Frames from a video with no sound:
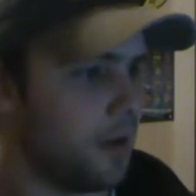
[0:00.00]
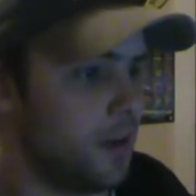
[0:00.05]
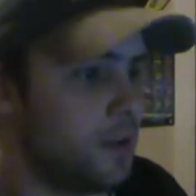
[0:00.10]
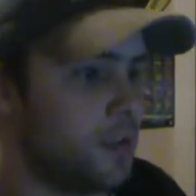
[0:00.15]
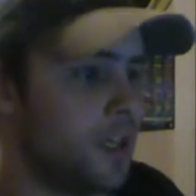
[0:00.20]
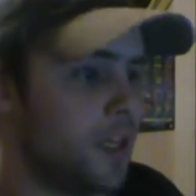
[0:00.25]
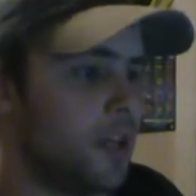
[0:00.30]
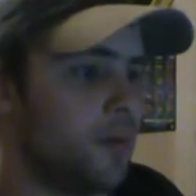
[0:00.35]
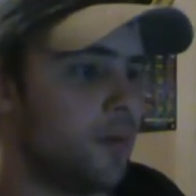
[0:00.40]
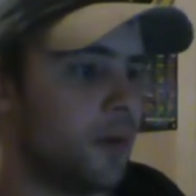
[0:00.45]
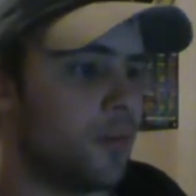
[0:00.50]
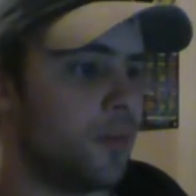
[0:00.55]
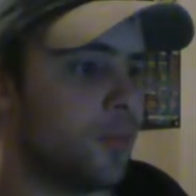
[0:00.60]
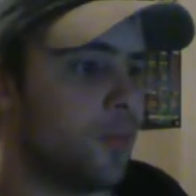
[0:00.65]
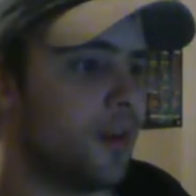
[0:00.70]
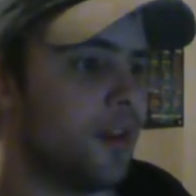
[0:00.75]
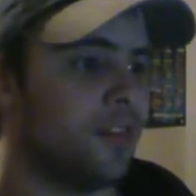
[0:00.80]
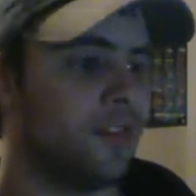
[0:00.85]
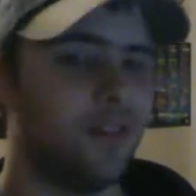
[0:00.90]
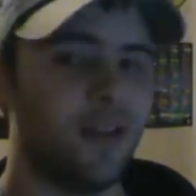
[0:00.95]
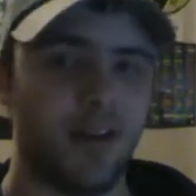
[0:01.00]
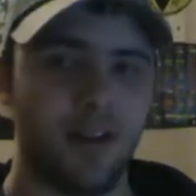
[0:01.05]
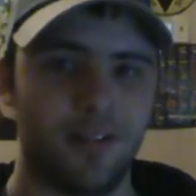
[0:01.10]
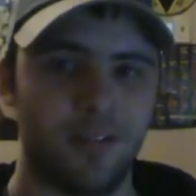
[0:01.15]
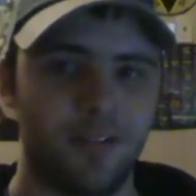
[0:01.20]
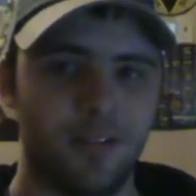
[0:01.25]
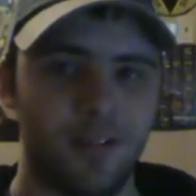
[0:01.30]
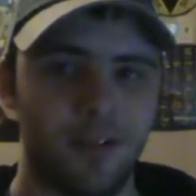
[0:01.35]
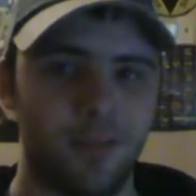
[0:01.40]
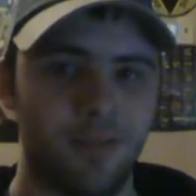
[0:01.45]
January
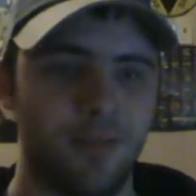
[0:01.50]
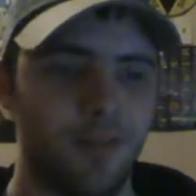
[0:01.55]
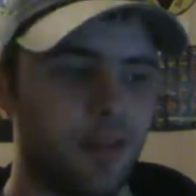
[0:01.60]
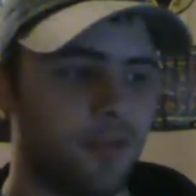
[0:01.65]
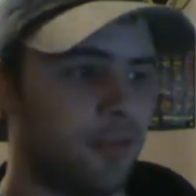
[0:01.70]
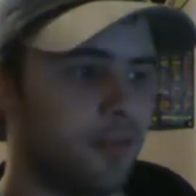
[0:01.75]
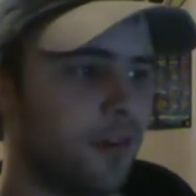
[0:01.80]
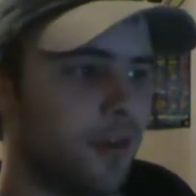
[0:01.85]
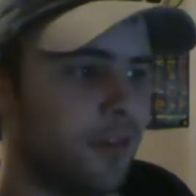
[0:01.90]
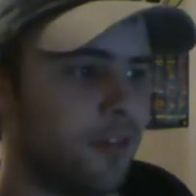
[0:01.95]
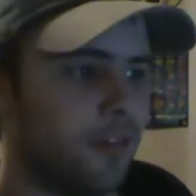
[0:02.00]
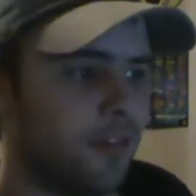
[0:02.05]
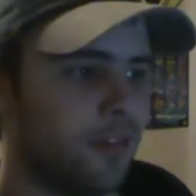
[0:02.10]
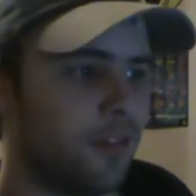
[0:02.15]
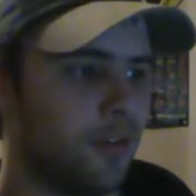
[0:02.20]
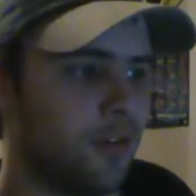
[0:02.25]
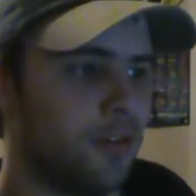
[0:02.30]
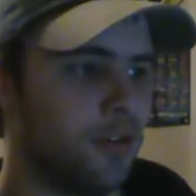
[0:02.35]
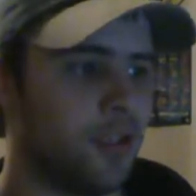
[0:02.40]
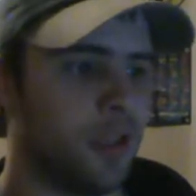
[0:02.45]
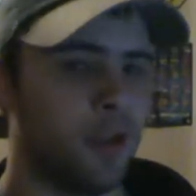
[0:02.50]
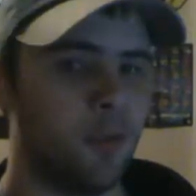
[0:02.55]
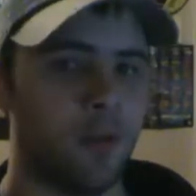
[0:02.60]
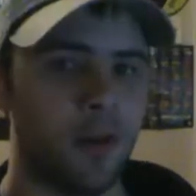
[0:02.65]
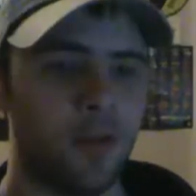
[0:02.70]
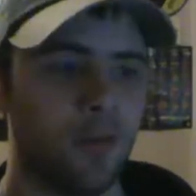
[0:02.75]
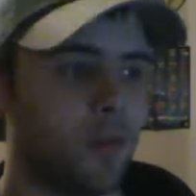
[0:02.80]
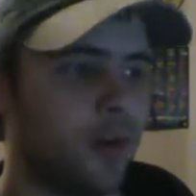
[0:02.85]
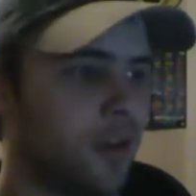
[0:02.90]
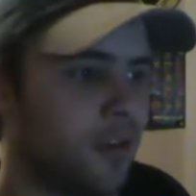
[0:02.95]
26th. This releases on
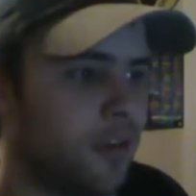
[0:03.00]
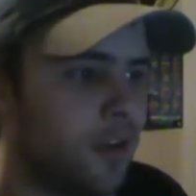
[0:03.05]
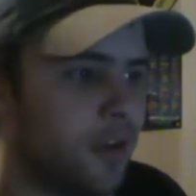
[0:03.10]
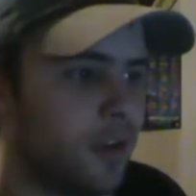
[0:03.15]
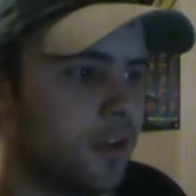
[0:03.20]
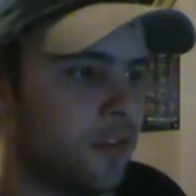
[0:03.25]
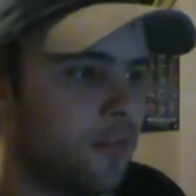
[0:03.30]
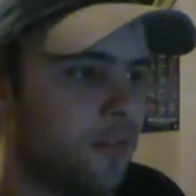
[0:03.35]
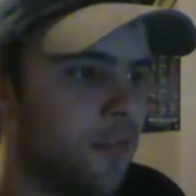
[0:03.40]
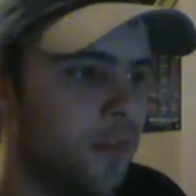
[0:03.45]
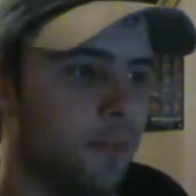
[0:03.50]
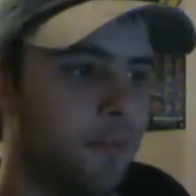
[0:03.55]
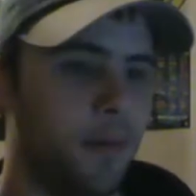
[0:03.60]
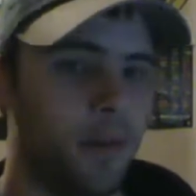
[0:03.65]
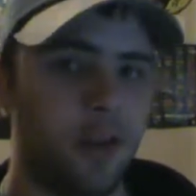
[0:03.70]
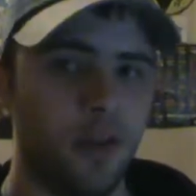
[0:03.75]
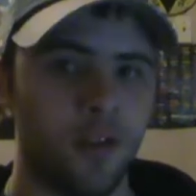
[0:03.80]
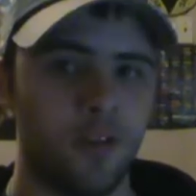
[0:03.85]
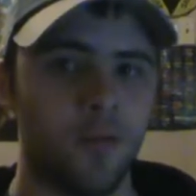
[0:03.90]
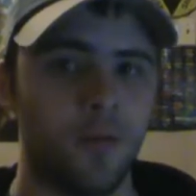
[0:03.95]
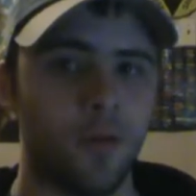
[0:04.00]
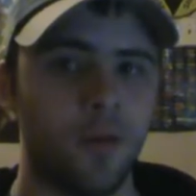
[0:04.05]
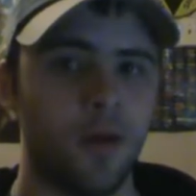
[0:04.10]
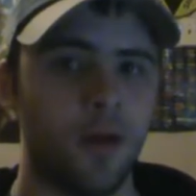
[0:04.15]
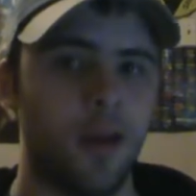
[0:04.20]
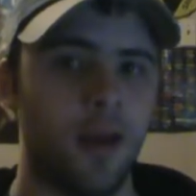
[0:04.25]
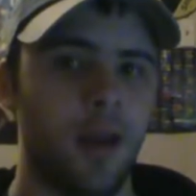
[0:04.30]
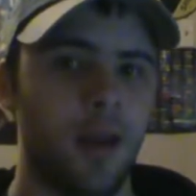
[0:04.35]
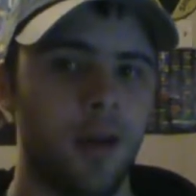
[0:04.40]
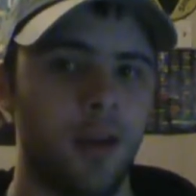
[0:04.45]
January 26th for the
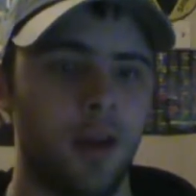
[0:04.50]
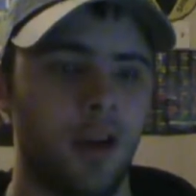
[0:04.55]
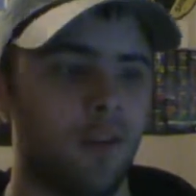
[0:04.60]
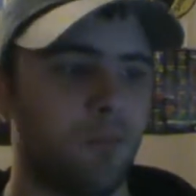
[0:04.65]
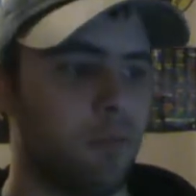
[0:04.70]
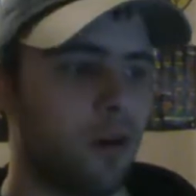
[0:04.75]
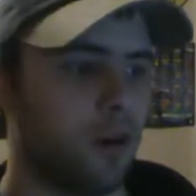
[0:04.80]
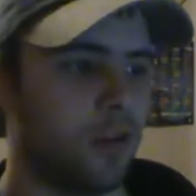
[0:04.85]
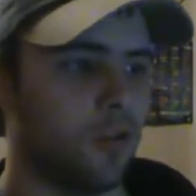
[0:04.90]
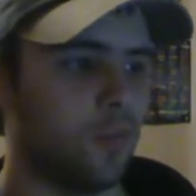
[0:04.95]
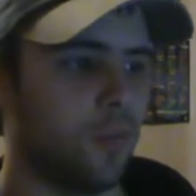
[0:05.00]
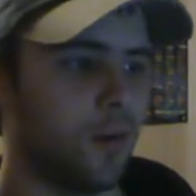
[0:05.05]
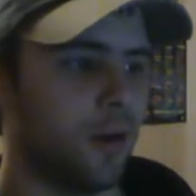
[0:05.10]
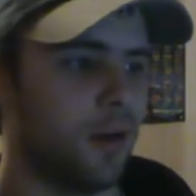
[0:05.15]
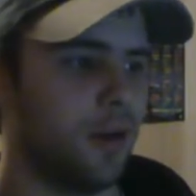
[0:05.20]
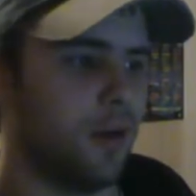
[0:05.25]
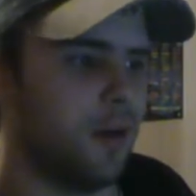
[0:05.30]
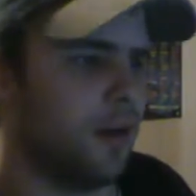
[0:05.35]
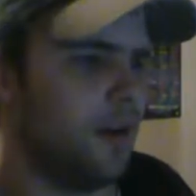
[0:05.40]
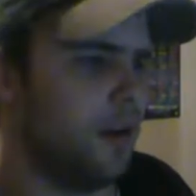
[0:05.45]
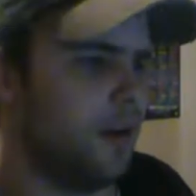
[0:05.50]
PS4 and Xbox One.